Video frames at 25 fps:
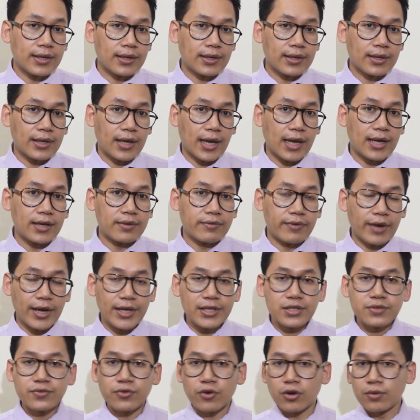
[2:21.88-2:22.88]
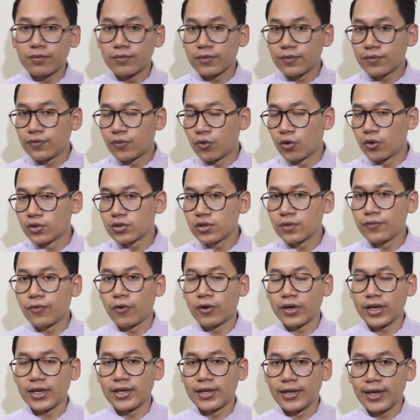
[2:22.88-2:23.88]
can range from 4 to
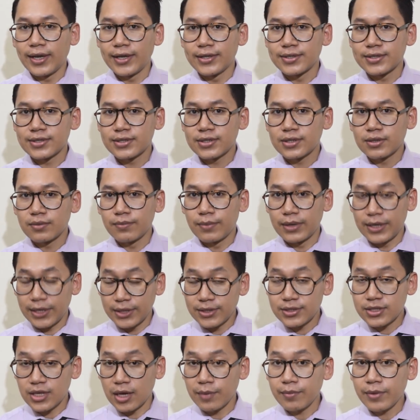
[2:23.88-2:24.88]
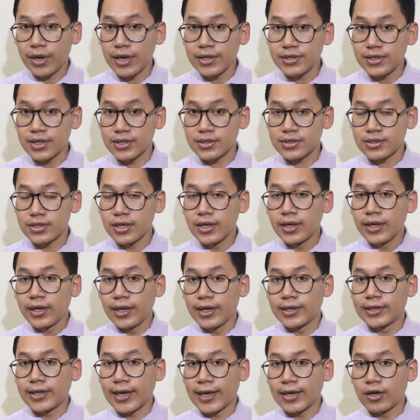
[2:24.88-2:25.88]
14 days, but in some cases
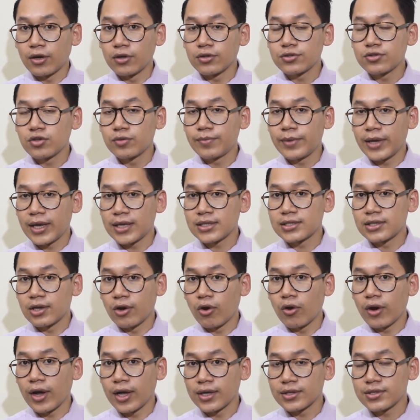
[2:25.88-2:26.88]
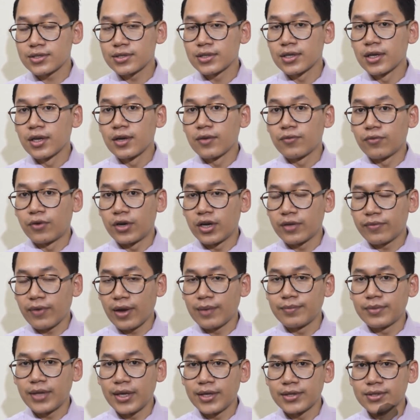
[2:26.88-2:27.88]
it can also be as long as 45
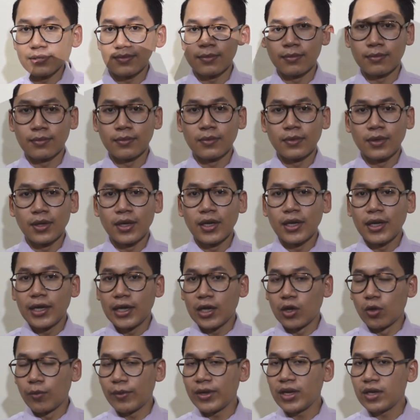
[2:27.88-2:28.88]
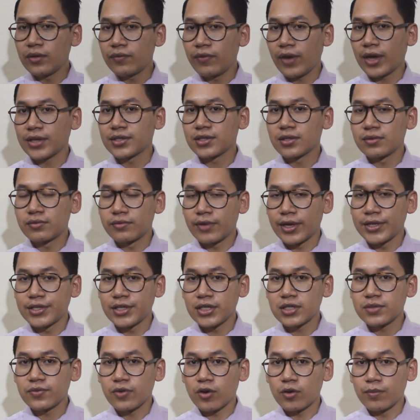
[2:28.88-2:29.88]
days. Human infection
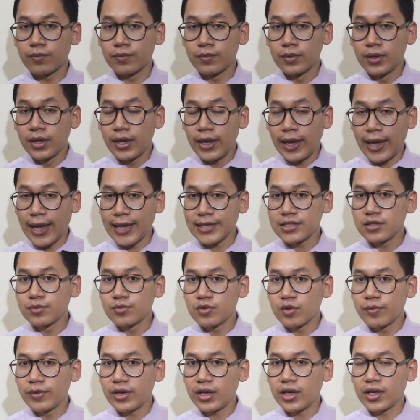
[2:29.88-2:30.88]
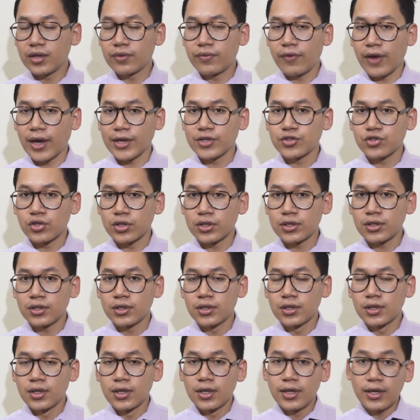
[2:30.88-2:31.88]
ranges from asymptomatic infection,
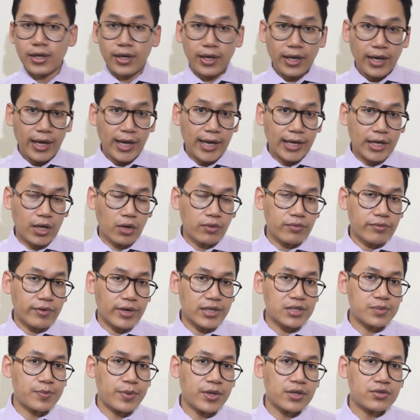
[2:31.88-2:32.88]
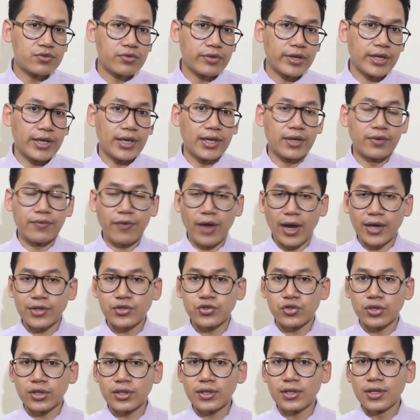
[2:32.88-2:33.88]
acute respiratory
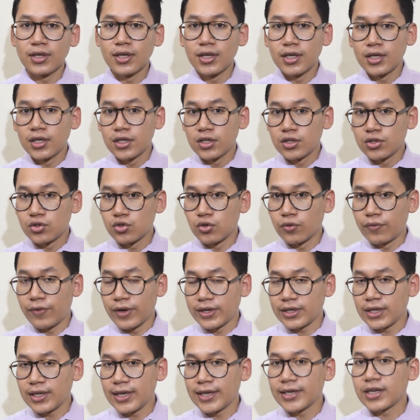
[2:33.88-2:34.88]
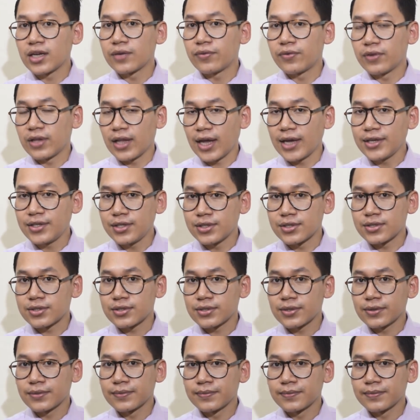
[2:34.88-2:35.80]
infection, to fatal encephalitis.